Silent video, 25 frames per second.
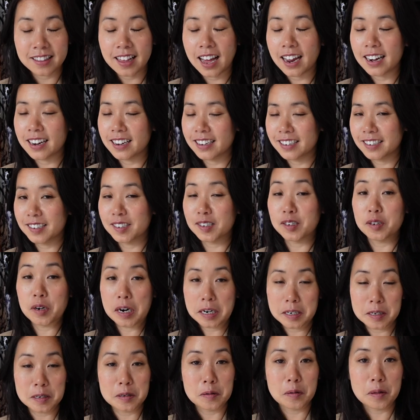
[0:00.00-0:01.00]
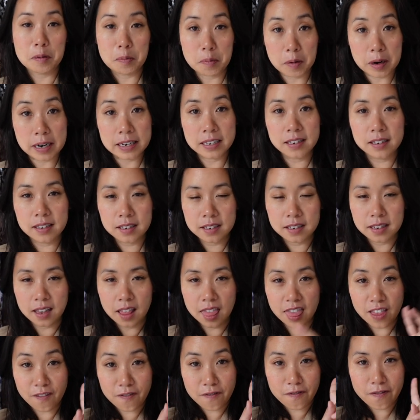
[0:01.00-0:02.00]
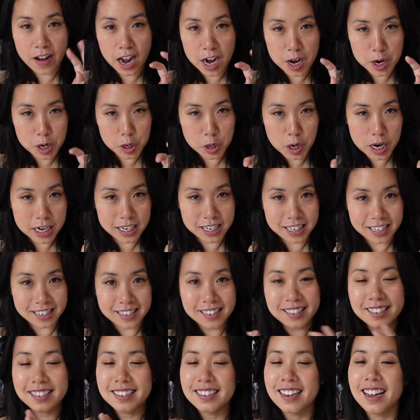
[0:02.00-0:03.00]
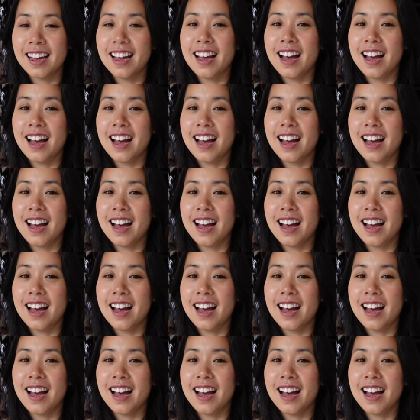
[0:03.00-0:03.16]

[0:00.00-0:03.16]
that is dresses with prints, the fun dresses.